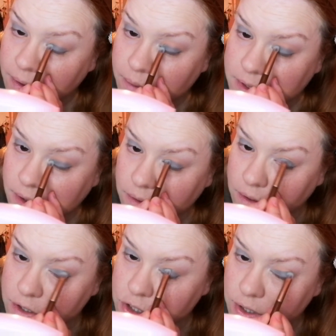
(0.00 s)
was it
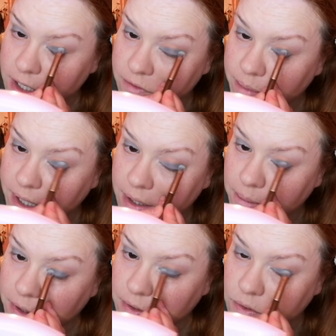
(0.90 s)
Lush Life palette,
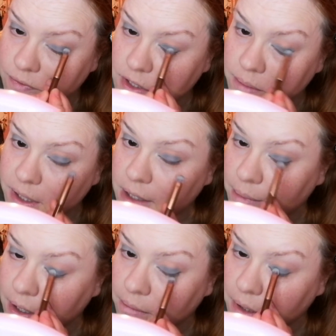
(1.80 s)
because obviously when it
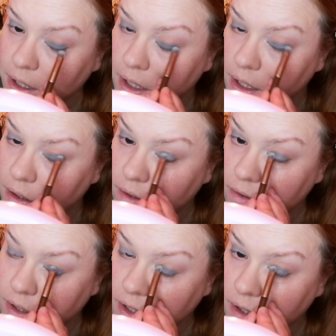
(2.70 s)
came out I'm like, greens,
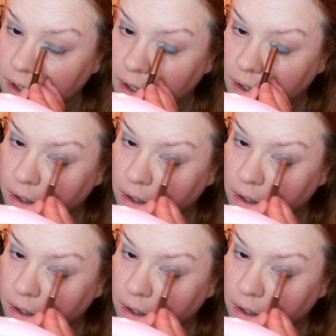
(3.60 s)
need it.